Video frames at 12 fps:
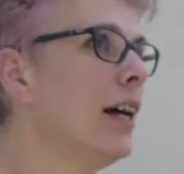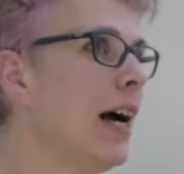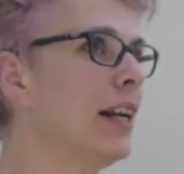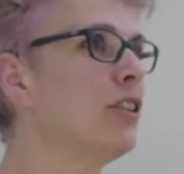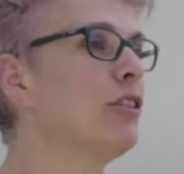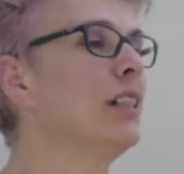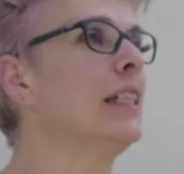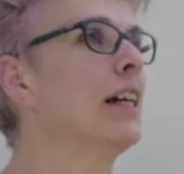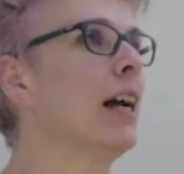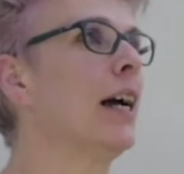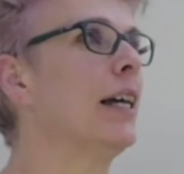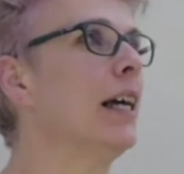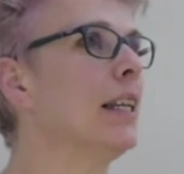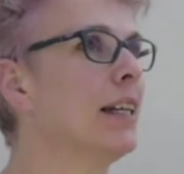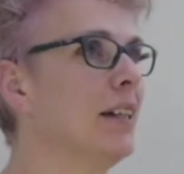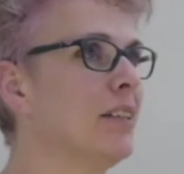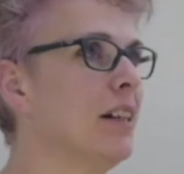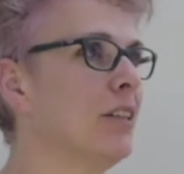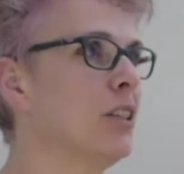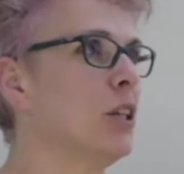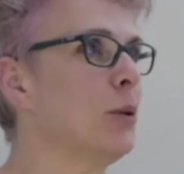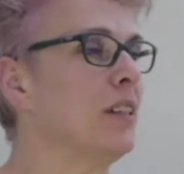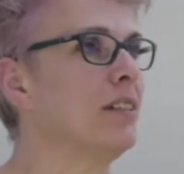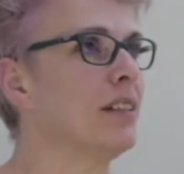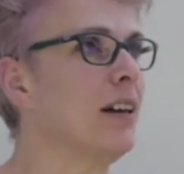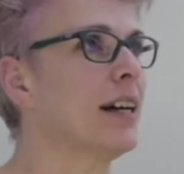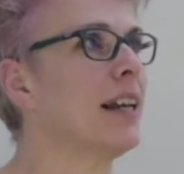and it's really great, and the kids ask you questions like,